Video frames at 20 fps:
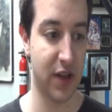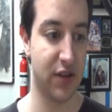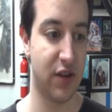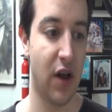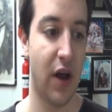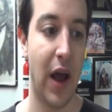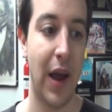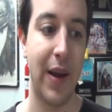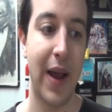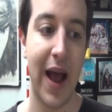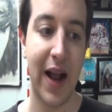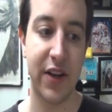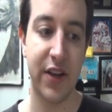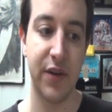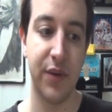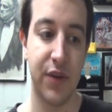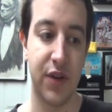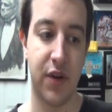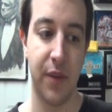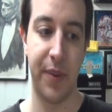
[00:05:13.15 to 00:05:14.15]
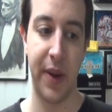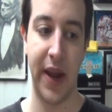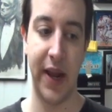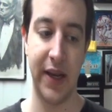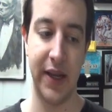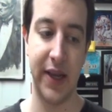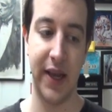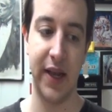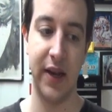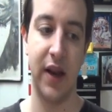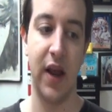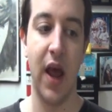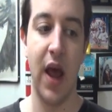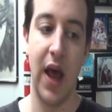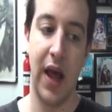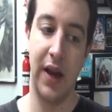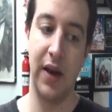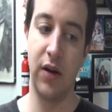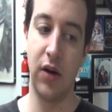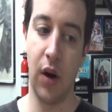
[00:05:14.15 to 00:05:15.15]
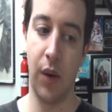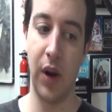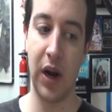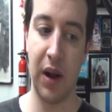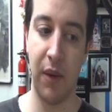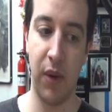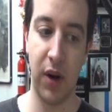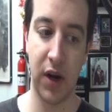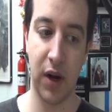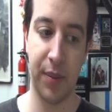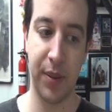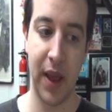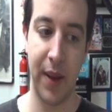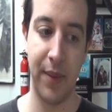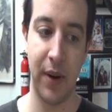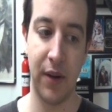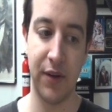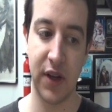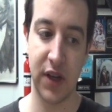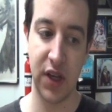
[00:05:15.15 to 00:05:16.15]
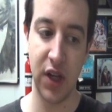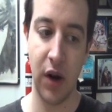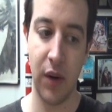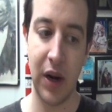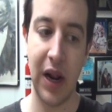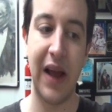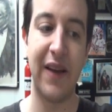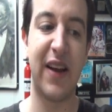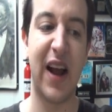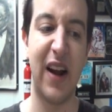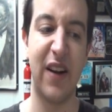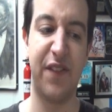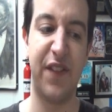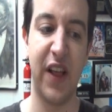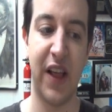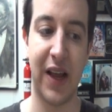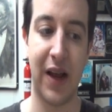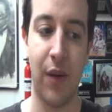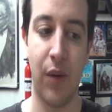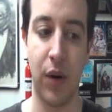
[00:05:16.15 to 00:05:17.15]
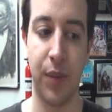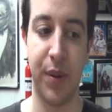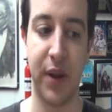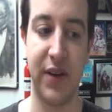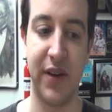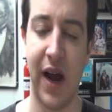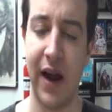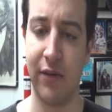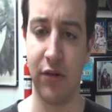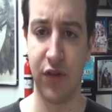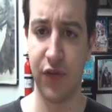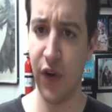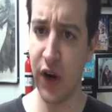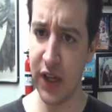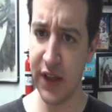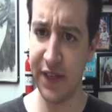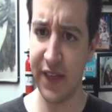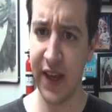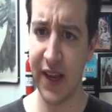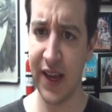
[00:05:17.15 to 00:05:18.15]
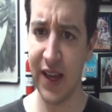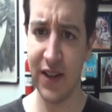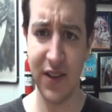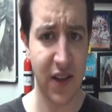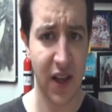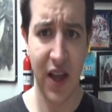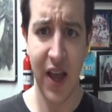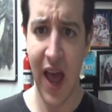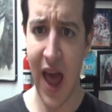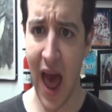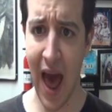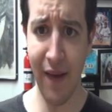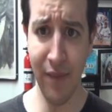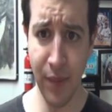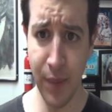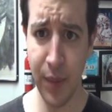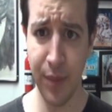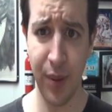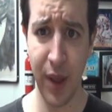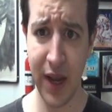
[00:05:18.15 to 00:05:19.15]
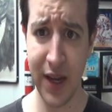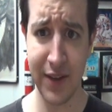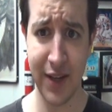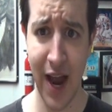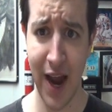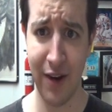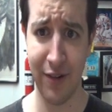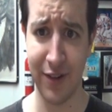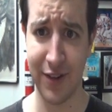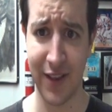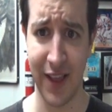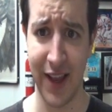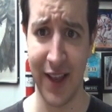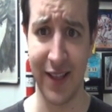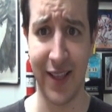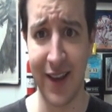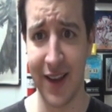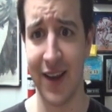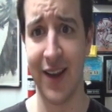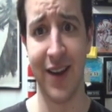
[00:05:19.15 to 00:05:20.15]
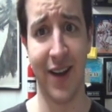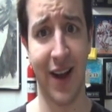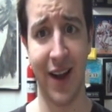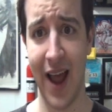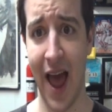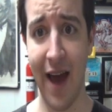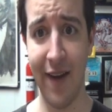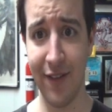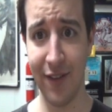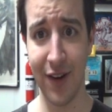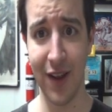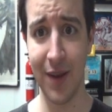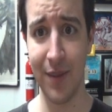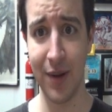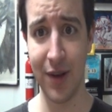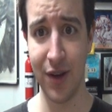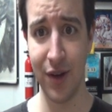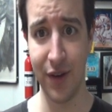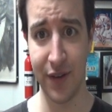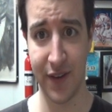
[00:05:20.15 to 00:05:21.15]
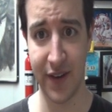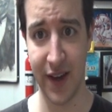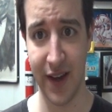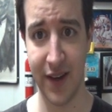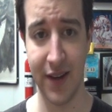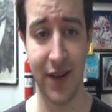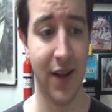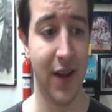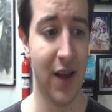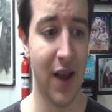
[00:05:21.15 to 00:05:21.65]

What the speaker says: So I actually was debating it, and didn't know what I wanted to play, but I was like, you know what, I kind of feel like I want to play Tyrus. Funny thing is, haven't been playing Tyrus lately. Haven't really been using it.